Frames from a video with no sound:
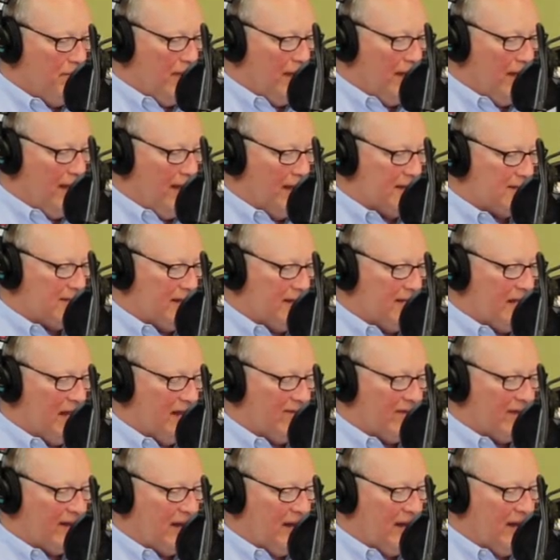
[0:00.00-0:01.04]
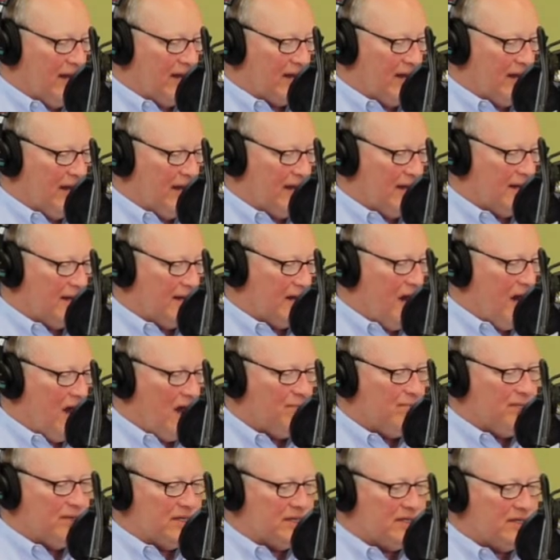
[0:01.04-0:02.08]
it's like you have a
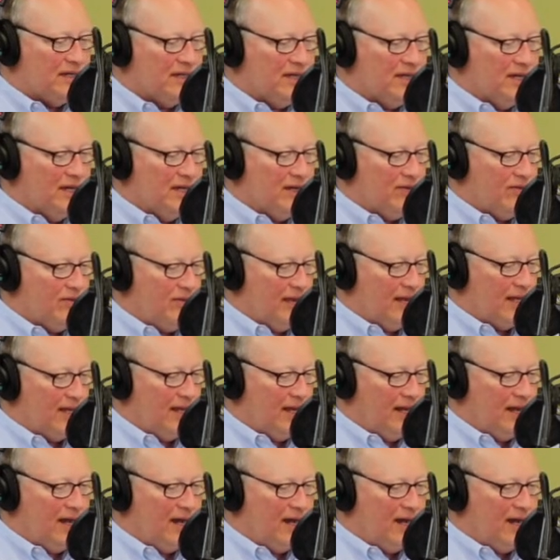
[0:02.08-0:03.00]
compass that